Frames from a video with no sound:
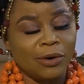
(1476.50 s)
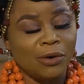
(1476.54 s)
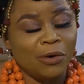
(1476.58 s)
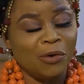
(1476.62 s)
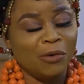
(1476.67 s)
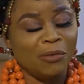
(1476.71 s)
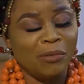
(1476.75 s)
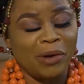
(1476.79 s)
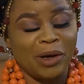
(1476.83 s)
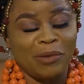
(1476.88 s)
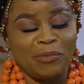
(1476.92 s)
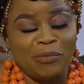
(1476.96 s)

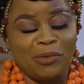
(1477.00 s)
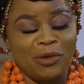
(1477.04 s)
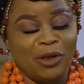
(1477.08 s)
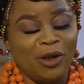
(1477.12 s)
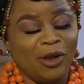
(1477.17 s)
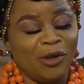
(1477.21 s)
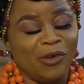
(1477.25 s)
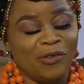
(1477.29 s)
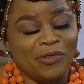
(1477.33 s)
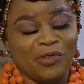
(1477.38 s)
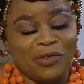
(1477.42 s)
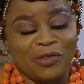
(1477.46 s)
Oh, my
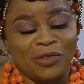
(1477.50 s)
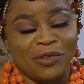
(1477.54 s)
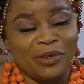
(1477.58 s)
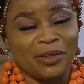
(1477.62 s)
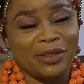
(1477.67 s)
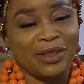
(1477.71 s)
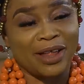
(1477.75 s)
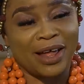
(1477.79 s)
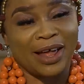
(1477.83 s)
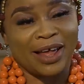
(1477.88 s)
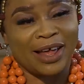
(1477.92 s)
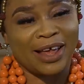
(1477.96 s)
beloved
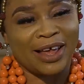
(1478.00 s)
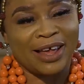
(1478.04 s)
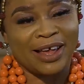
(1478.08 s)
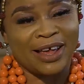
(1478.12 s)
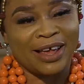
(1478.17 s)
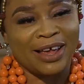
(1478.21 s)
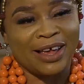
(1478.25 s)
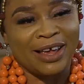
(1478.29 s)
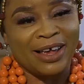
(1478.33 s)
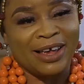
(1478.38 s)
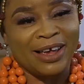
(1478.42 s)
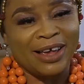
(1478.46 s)
daughter.
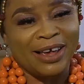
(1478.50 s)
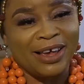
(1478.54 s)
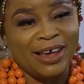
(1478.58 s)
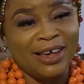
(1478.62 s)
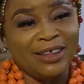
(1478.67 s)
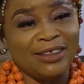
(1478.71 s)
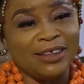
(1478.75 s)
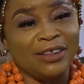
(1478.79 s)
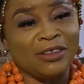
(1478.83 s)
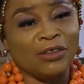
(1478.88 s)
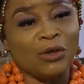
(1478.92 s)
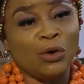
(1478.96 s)

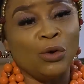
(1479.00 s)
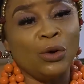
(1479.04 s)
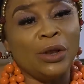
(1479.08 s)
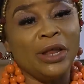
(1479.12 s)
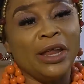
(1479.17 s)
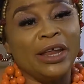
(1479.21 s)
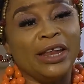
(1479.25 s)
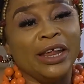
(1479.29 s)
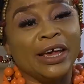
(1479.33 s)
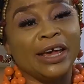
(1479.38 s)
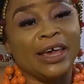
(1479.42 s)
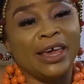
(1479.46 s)
It is
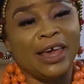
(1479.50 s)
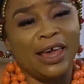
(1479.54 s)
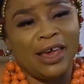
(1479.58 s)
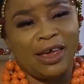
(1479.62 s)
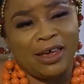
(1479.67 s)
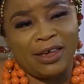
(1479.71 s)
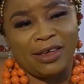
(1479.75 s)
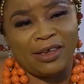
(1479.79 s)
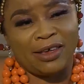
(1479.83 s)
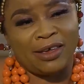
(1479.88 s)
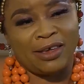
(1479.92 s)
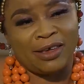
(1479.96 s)
only the
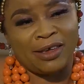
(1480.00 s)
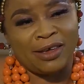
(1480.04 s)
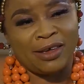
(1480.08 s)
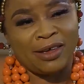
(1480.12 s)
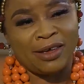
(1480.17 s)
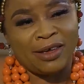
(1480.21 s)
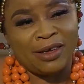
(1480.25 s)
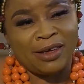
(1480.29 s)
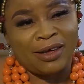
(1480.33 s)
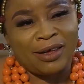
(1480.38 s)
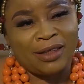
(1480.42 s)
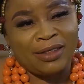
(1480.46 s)
king
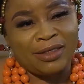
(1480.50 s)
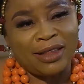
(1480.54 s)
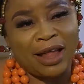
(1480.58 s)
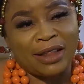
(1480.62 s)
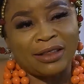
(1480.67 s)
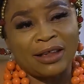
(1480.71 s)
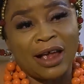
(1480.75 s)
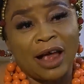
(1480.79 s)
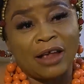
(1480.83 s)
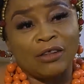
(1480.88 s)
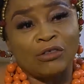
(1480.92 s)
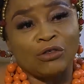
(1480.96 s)

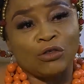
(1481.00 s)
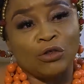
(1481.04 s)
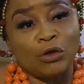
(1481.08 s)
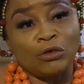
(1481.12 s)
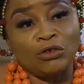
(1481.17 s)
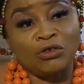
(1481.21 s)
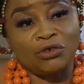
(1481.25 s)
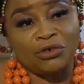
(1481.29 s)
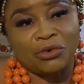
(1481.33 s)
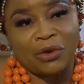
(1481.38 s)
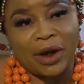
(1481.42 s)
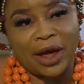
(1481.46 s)
that has
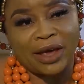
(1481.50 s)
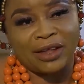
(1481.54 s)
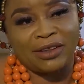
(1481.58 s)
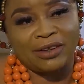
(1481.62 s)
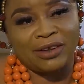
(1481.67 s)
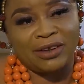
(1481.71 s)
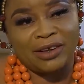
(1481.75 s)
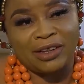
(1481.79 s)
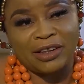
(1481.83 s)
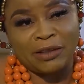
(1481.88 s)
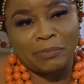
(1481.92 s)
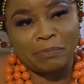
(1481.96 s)
such right
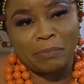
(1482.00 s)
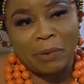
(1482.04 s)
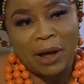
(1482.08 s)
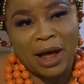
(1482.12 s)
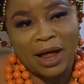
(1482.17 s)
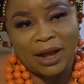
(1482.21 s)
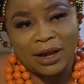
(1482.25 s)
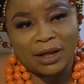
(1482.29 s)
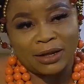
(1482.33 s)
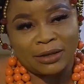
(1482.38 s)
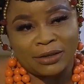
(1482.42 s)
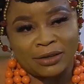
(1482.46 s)
in this
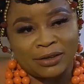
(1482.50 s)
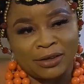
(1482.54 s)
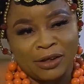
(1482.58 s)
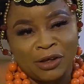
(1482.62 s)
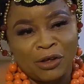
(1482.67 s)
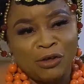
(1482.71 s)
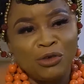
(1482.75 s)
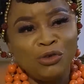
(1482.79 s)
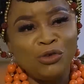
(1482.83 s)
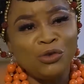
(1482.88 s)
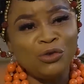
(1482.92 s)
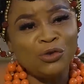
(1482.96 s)

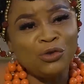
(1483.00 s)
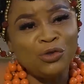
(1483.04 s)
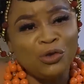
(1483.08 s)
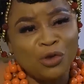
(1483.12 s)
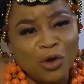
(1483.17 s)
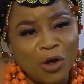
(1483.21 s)
palace. You